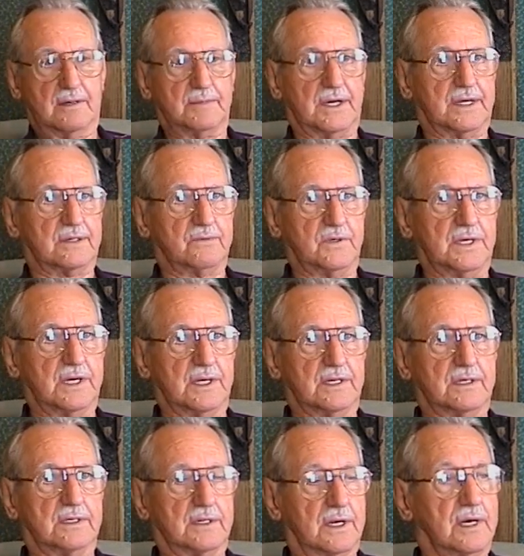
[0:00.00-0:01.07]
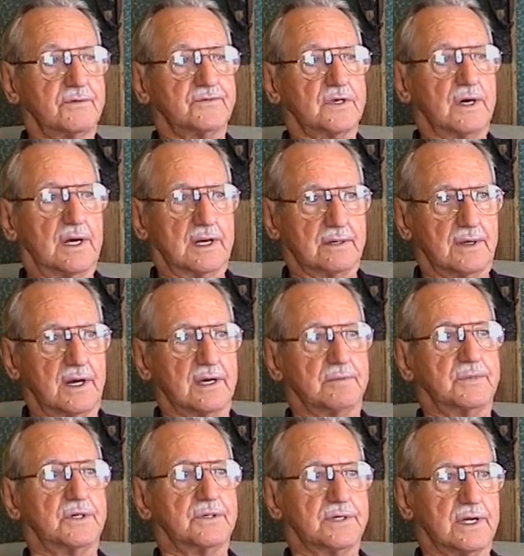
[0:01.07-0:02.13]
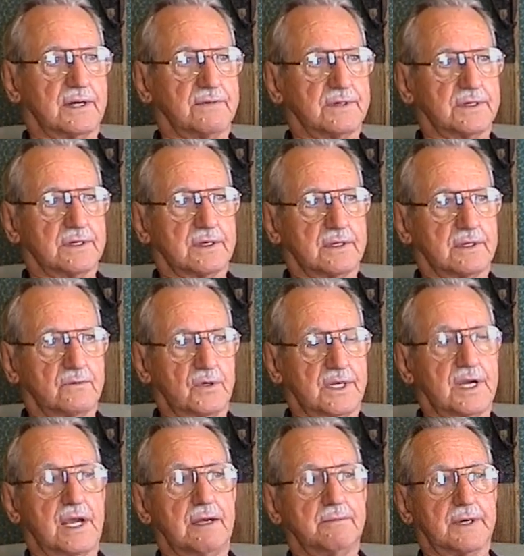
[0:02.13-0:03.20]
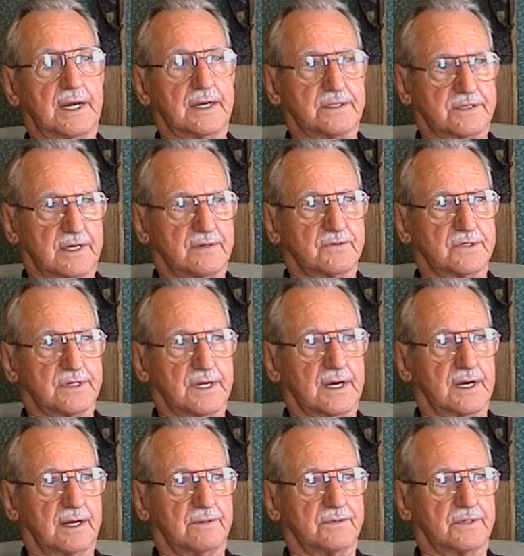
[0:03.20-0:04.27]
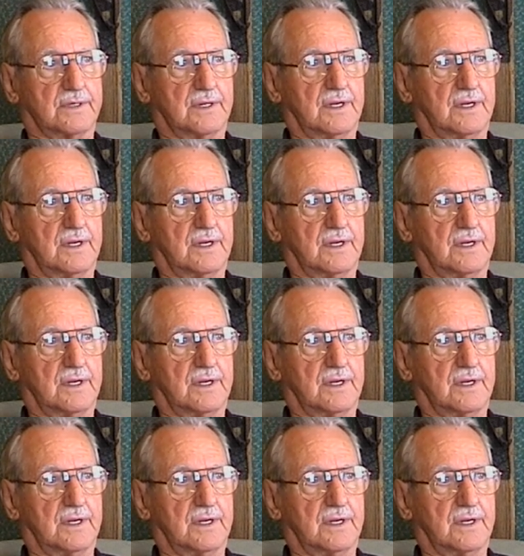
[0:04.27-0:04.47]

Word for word: but we loved Colorado, both of us. Mm -hmm. We came back several times.